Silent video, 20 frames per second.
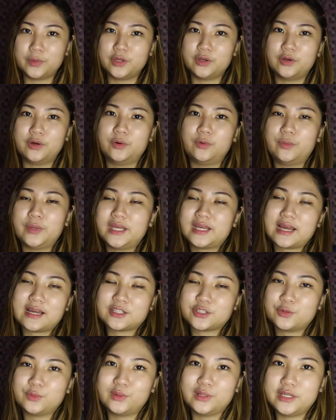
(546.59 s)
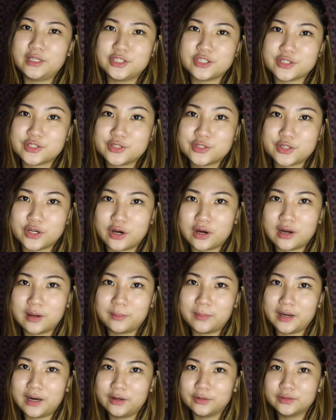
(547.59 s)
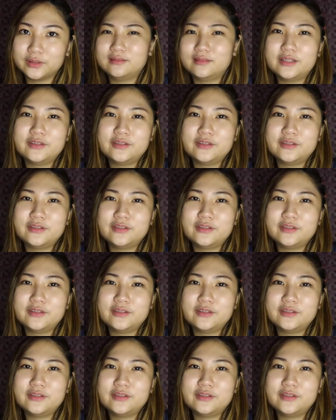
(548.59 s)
you know, we casually just talk about